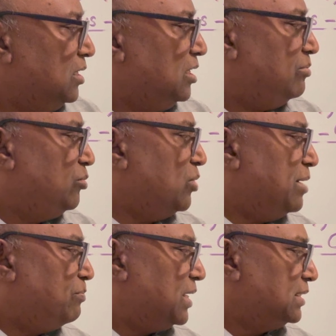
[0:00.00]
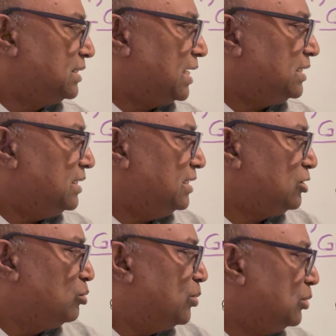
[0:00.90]
if you add plus x
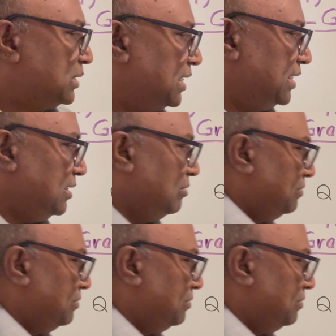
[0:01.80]
to both sides,